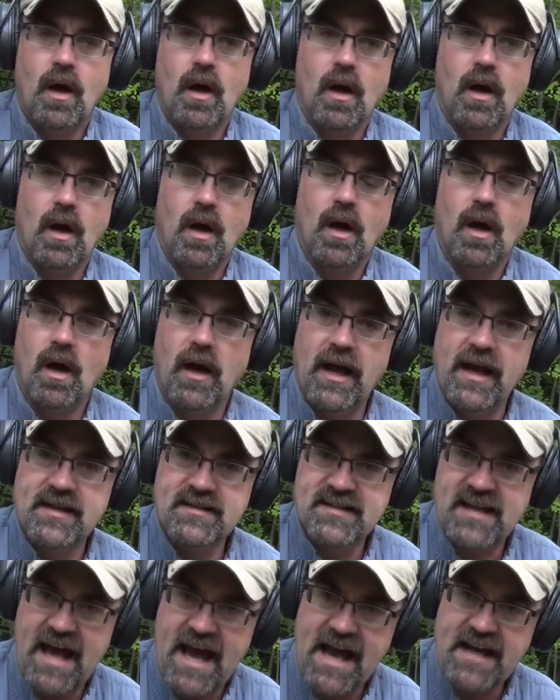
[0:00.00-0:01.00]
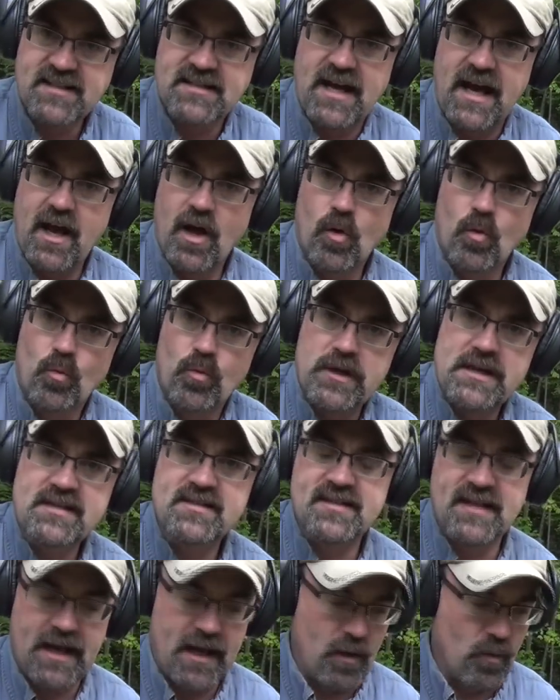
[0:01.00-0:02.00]
and tactile
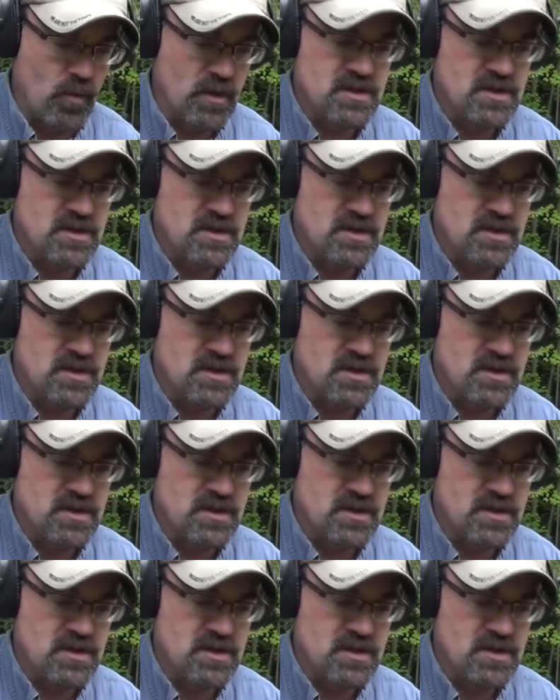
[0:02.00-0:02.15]
reset,